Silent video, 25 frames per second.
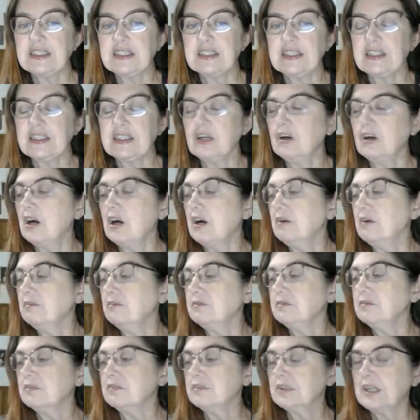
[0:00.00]
So I'm
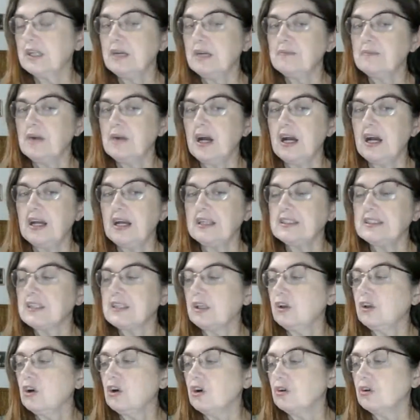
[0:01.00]
keep my eyes
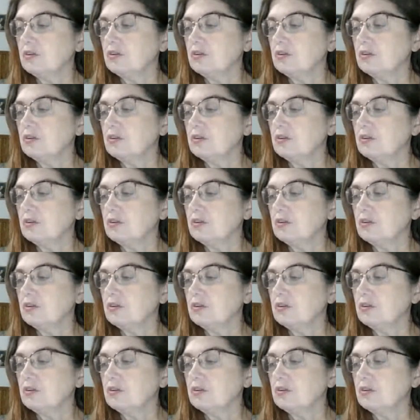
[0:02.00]
alert.